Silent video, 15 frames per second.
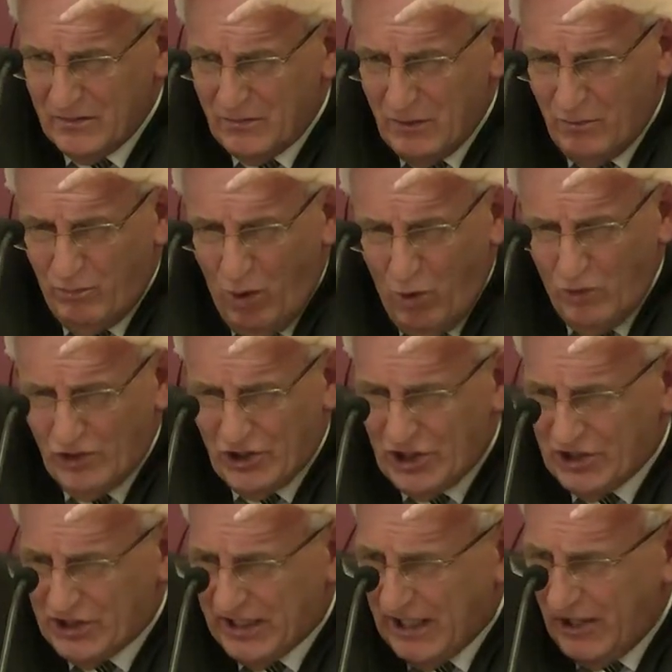My bones
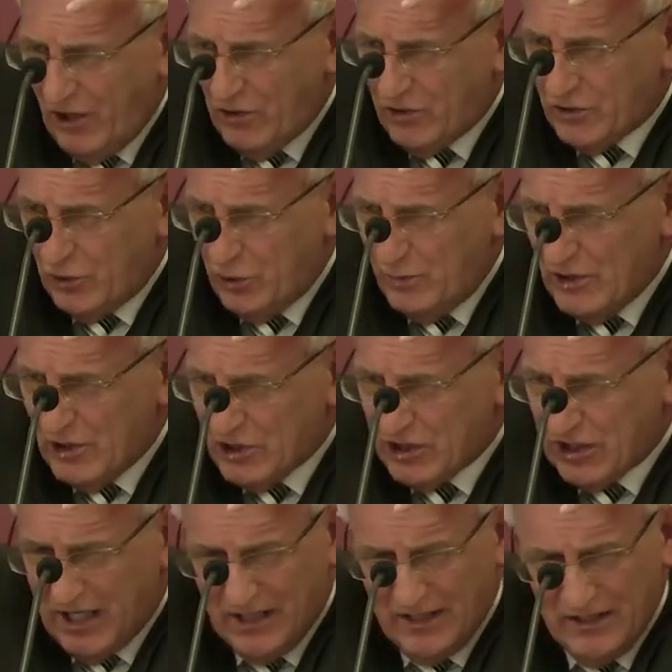are sticking out through my
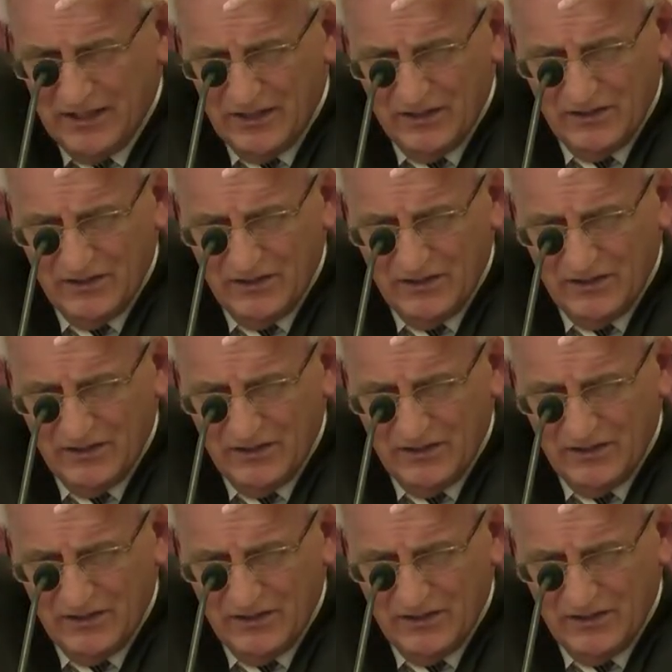skin.